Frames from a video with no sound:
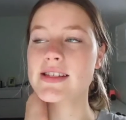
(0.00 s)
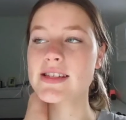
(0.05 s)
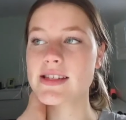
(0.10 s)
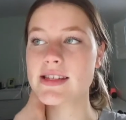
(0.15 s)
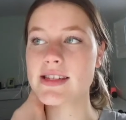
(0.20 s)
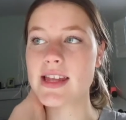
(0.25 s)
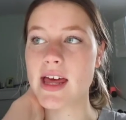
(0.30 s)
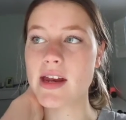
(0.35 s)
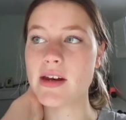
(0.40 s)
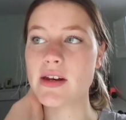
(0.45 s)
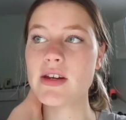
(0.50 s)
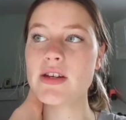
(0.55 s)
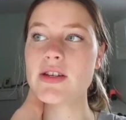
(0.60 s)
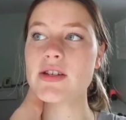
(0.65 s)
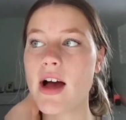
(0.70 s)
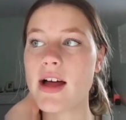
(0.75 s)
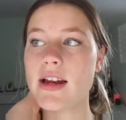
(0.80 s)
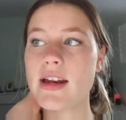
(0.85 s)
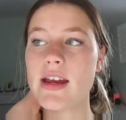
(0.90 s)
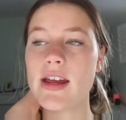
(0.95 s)
then
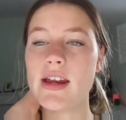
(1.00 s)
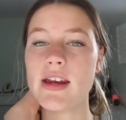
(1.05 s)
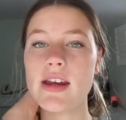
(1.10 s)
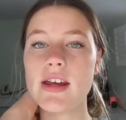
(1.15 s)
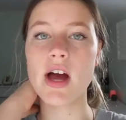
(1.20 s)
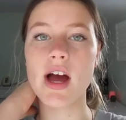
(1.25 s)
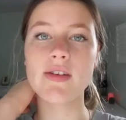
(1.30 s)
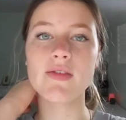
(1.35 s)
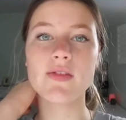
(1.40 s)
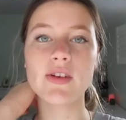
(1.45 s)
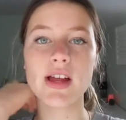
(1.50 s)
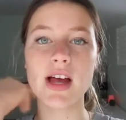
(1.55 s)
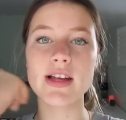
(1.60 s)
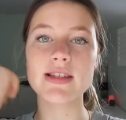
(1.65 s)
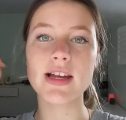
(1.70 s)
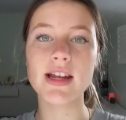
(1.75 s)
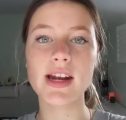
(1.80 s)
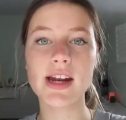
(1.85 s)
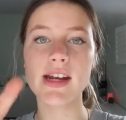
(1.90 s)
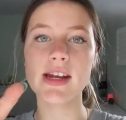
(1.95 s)
I needed, I realized
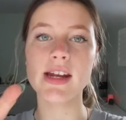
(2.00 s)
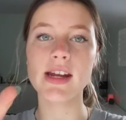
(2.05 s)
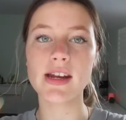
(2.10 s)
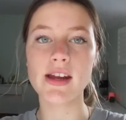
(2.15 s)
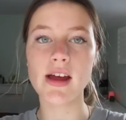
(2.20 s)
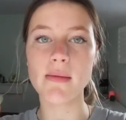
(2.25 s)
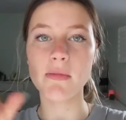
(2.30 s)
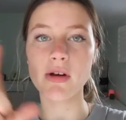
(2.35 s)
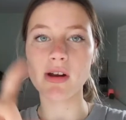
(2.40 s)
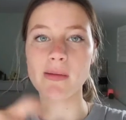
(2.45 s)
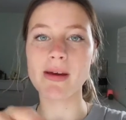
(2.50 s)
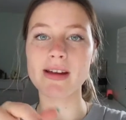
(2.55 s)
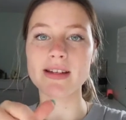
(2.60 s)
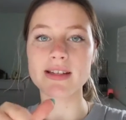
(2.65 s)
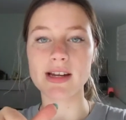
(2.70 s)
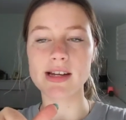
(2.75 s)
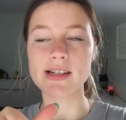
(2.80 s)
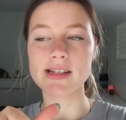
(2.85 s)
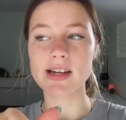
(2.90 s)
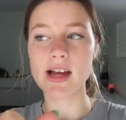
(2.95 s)
I needed, I'm going to make
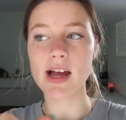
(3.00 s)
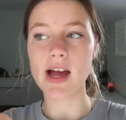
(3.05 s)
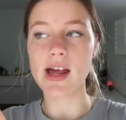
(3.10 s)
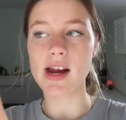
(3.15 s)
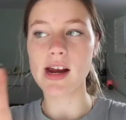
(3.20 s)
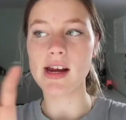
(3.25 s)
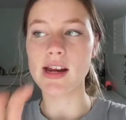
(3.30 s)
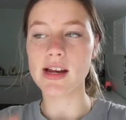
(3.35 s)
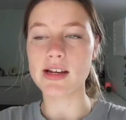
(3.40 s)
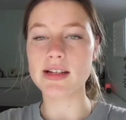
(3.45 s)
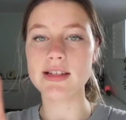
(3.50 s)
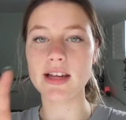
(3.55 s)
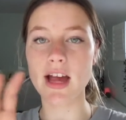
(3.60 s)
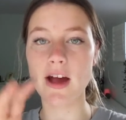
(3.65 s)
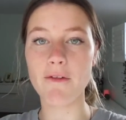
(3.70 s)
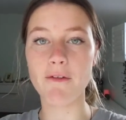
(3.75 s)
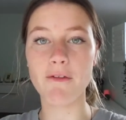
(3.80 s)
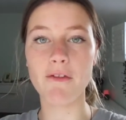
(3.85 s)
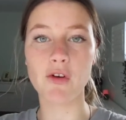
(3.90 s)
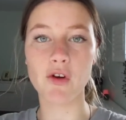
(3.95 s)
dinner tonight and I needed to
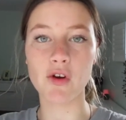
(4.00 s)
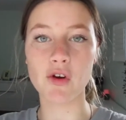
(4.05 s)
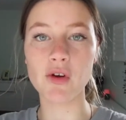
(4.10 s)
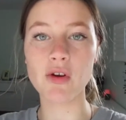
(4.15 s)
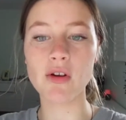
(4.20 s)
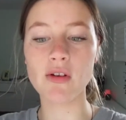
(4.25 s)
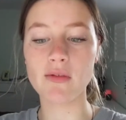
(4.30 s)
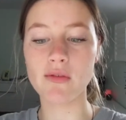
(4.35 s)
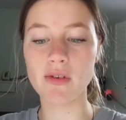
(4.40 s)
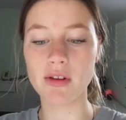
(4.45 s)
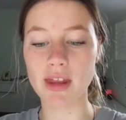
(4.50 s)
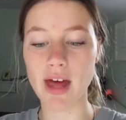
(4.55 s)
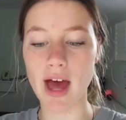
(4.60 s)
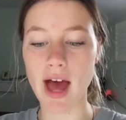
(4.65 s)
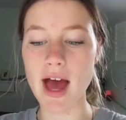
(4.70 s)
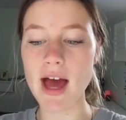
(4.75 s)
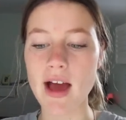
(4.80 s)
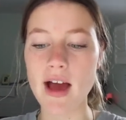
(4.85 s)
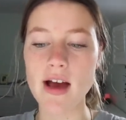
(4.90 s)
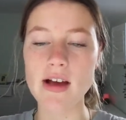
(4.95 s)
get food for
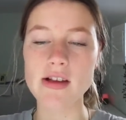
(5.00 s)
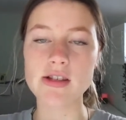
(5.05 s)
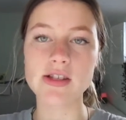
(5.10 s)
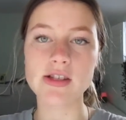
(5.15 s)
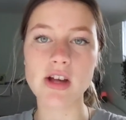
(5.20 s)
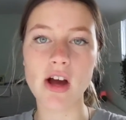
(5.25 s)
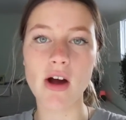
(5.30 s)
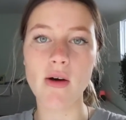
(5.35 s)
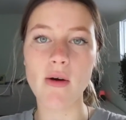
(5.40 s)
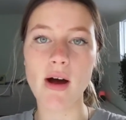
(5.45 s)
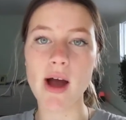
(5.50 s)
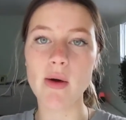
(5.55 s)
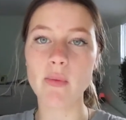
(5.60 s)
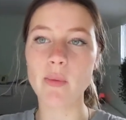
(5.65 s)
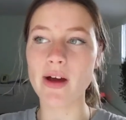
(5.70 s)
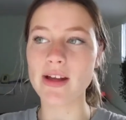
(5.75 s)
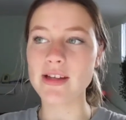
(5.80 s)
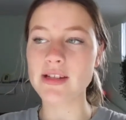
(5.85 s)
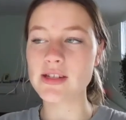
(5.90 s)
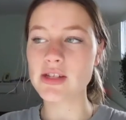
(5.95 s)
that. So I
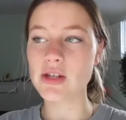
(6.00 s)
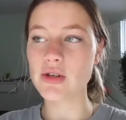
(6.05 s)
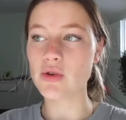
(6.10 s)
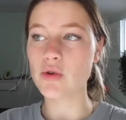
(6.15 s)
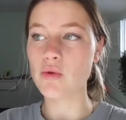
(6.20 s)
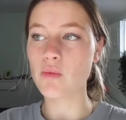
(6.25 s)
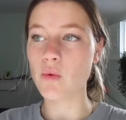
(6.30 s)
went to